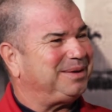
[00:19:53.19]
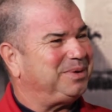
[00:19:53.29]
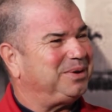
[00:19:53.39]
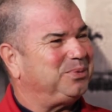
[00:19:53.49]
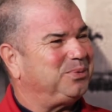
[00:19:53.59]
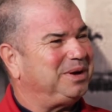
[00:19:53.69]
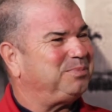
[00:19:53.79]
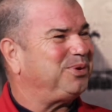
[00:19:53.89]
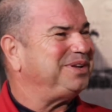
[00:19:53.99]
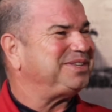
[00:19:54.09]
I'm a
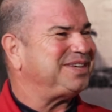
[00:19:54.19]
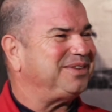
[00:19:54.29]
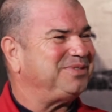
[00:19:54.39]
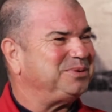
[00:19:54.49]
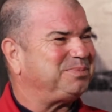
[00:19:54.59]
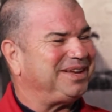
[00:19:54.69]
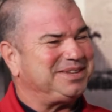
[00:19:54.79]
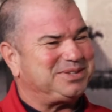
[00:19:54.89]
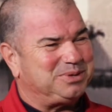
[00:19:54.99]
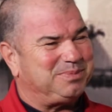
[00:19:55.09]
1.7 who
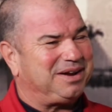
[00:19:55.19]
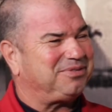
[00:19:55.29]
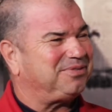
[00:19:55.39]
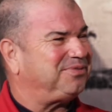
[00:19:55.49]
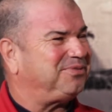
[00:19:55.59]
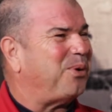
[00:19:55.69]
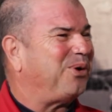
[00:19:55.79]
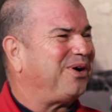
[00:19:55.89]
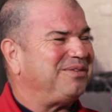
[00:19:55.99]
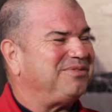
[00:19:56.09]
plays to about a
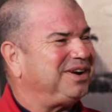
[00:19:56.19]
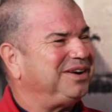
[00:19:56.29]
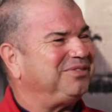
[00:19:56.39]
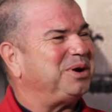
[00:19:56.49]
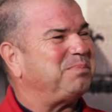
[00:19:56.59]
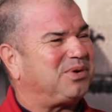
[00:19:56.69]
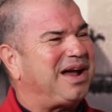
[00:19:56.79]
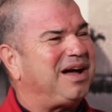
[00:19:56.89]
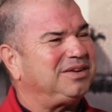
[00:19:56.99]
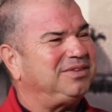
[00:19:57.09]
4. I'm very, very
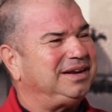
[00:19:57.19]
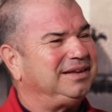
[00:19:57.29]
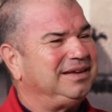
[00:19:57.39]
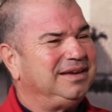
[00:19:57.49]
proud of it.